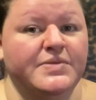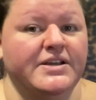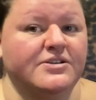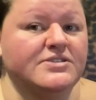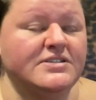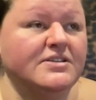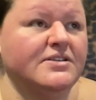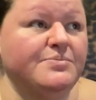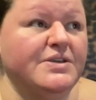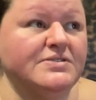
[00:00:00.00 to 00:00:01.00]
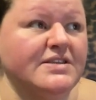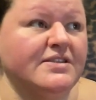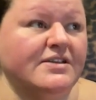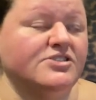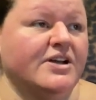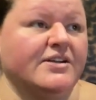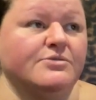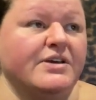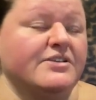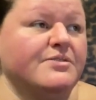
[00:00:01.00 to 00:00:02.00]
but you're still abusing that child,
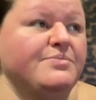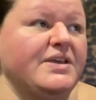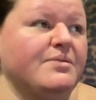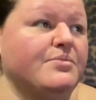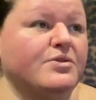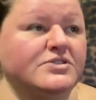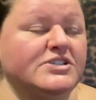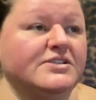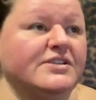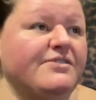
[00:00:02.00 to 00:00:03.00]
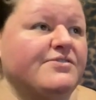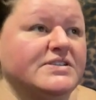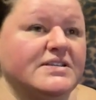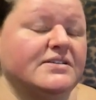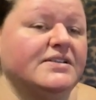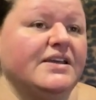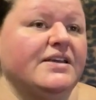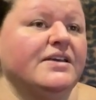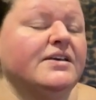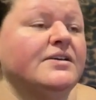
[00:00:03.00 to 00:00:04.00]
whether it be emotionally, physically,